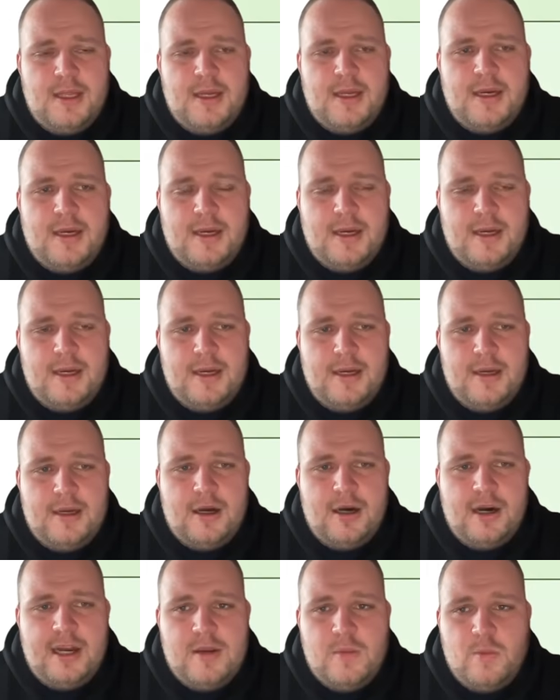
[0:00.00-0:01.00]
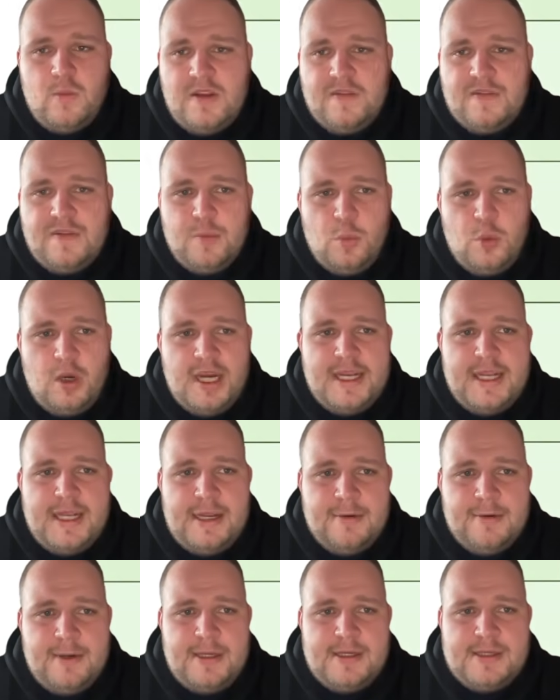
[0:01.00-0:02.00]
height and width in wide
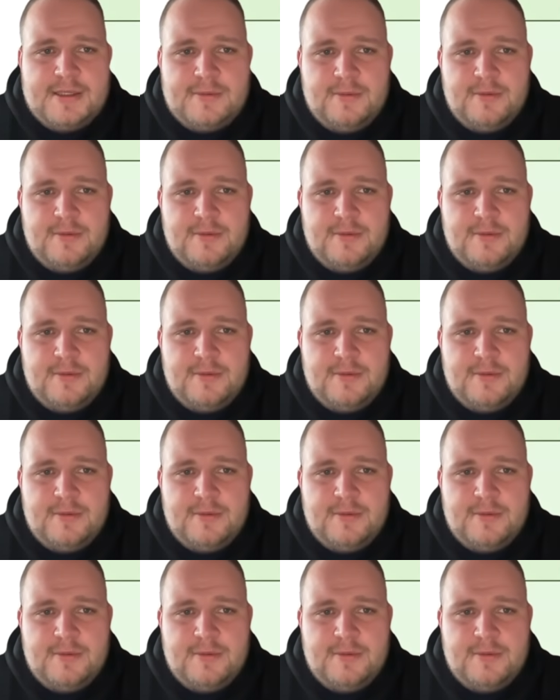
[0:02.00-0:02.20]
areas.